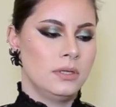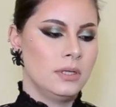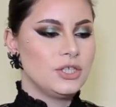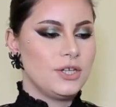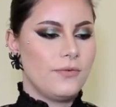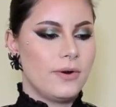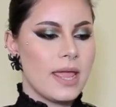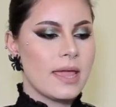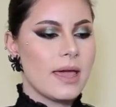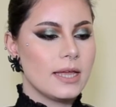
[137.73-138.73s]

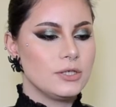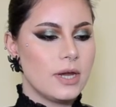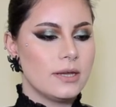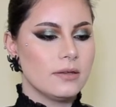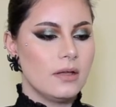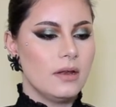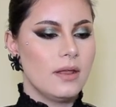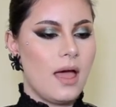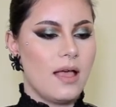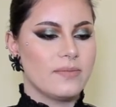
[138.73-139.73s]
Shivering, I tried to call
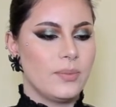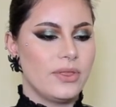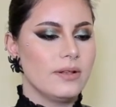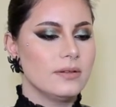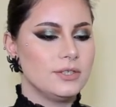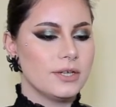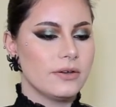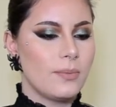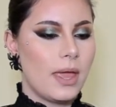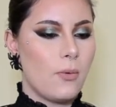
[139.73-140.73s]
the hospital to check
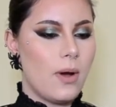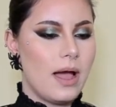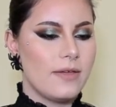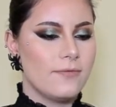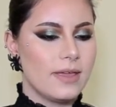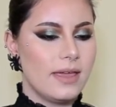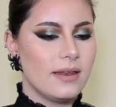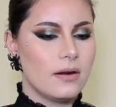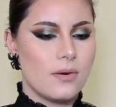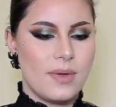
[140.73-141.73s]
on my wife and
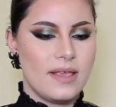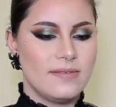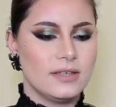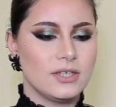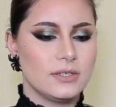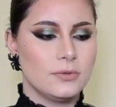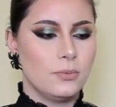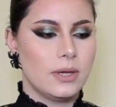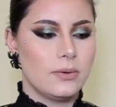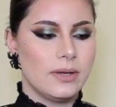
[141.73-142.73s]
get her message as to
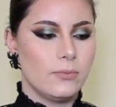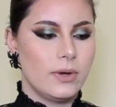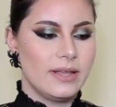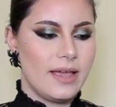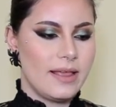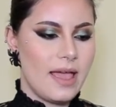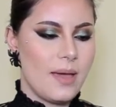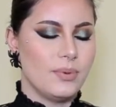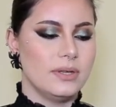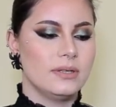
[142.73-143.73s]
what had
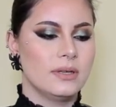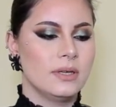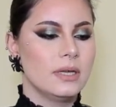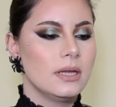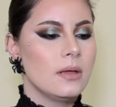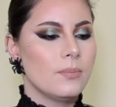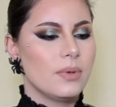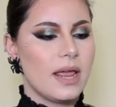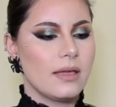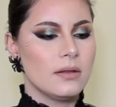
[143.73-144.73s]
happened,
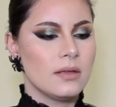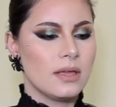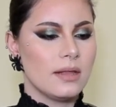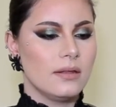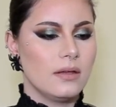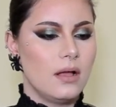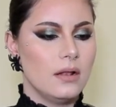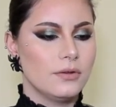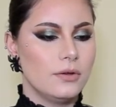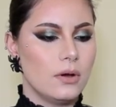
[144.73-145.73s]
but I couldn't get the
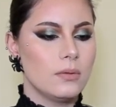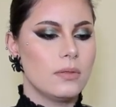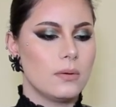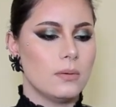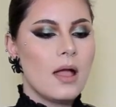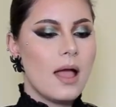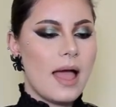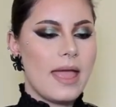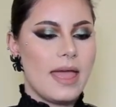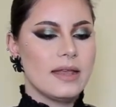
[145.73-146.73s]
call to go through.
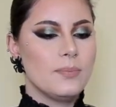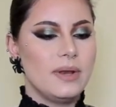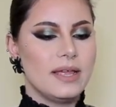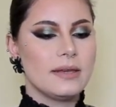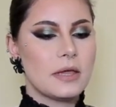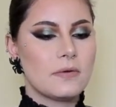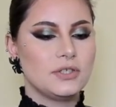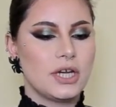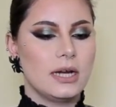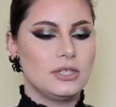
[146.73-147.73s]
I had plenty of
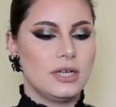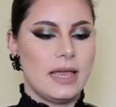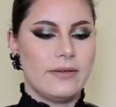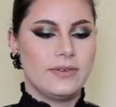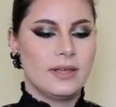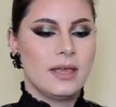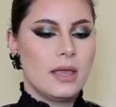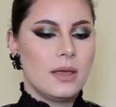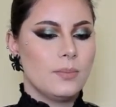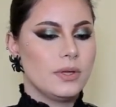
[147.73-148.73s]
charge left,
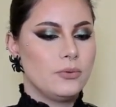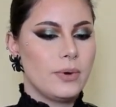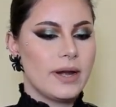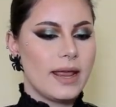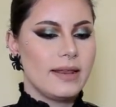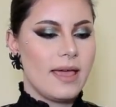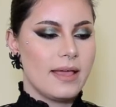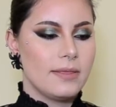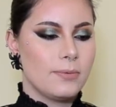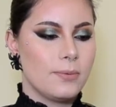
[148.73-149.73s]
but where I'd
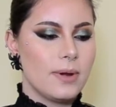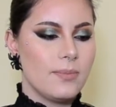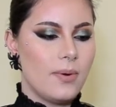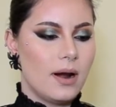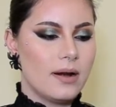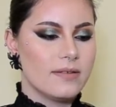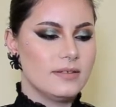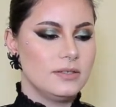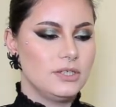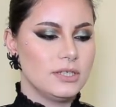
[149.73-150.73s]
had 3
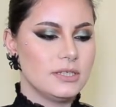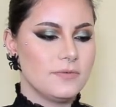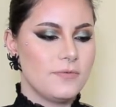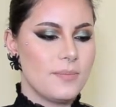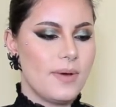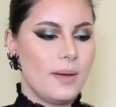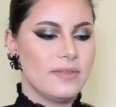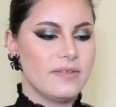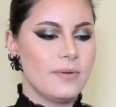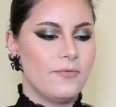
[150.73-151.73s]
bars just a few
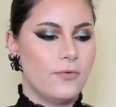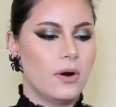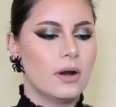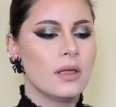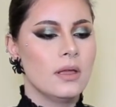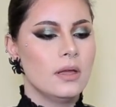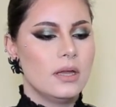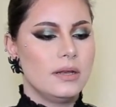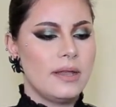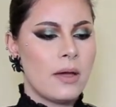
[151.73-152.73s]
moments before,
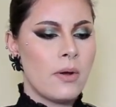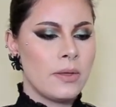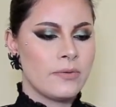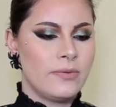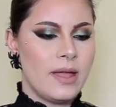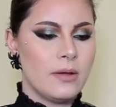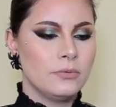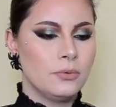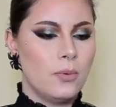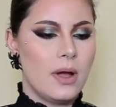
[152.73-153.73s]
now I was
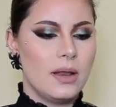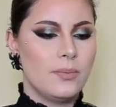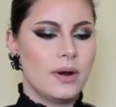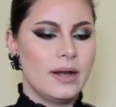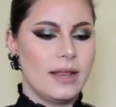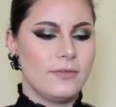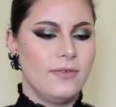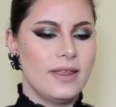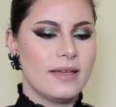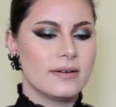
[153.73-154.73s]
down to 1 bar that
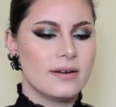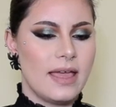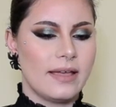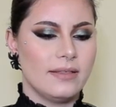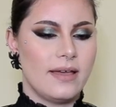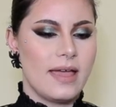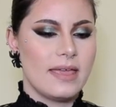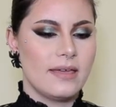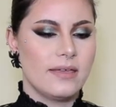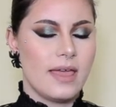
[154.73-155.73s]
flickered like a
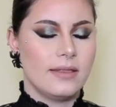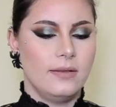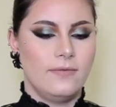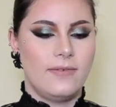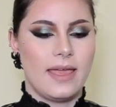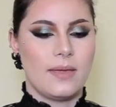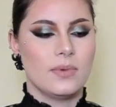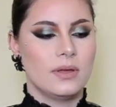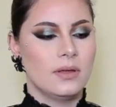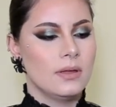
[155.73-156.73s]
dying candle flame.
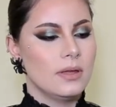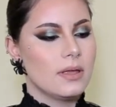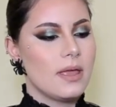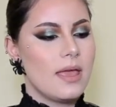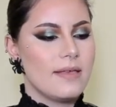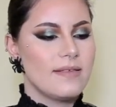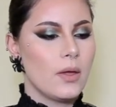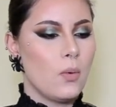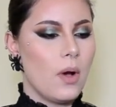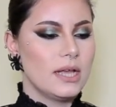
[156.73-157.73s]
As
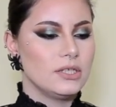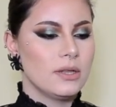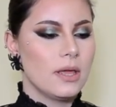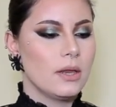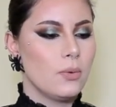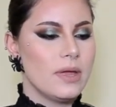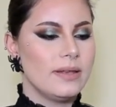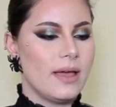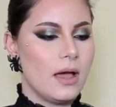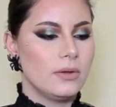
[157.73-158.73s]
I watched, it
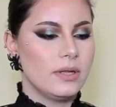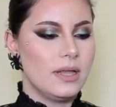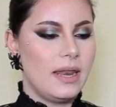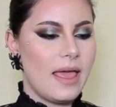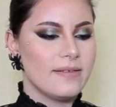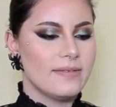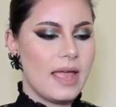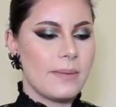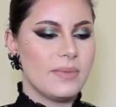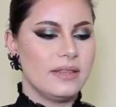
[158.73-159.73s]
went out a last
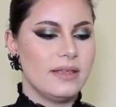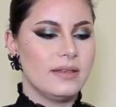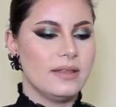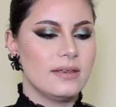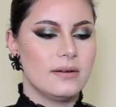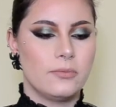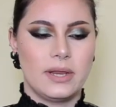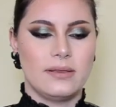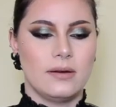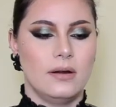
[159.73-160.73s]
time and then didn't
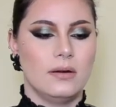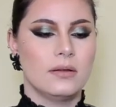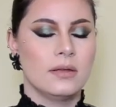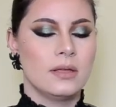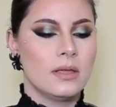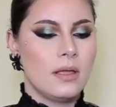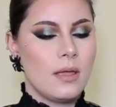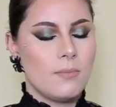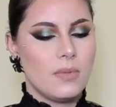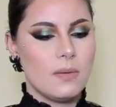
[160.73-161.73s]
return.
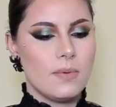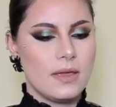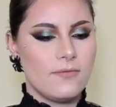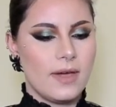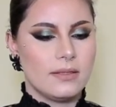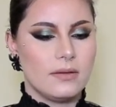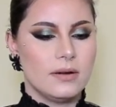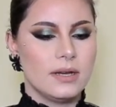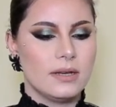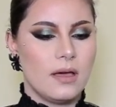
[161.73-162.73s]
Maybe if I
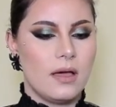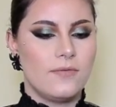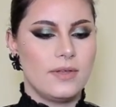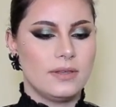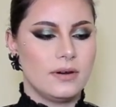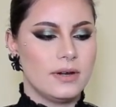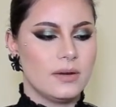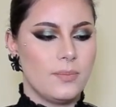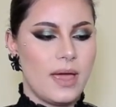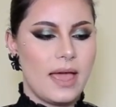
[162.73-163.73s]
turned it off and turned
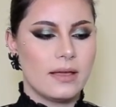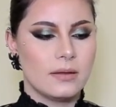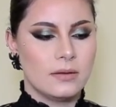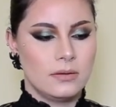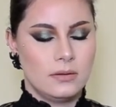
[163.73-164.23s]
it back.